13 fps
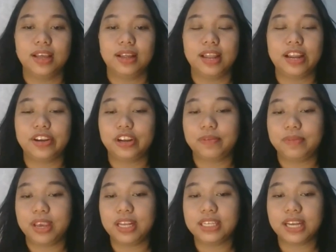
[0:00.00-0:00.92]
Letter
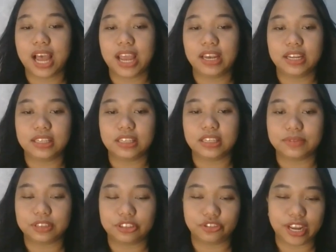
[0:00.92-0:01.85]
B, the kindness of
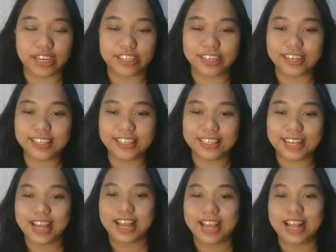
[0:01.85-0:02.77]
strangers.
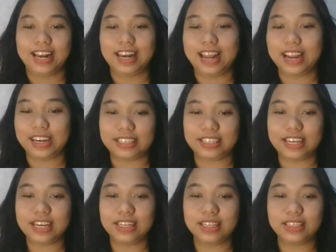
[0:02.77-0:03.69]
Letter
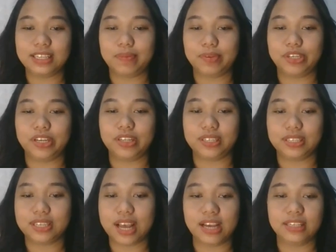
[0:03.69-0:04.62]
C, deception
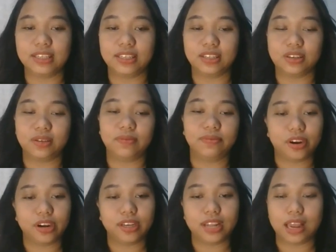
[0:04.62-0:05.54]
disguised as
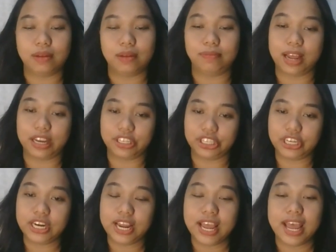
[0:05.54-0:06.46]
comfort and
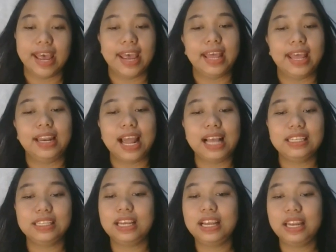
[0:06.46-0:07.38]
pleasure. And
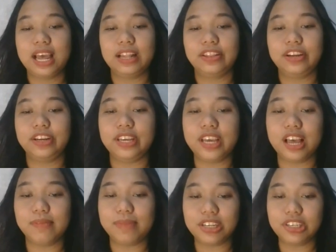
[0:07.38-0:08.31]
lastly, letter D, a
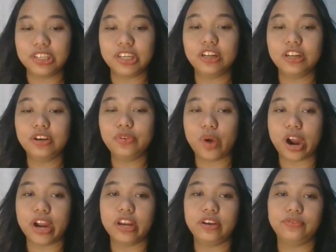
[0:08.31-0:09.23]
magical
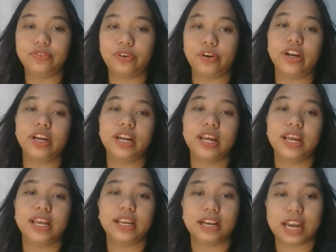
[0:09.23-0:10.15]
reward for
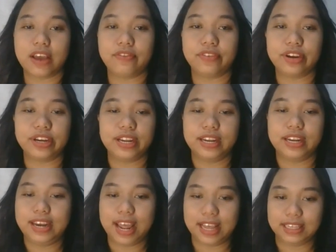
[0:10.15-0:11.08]

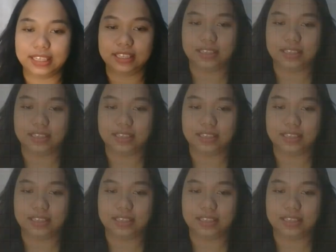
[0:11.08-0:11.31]
cleverness.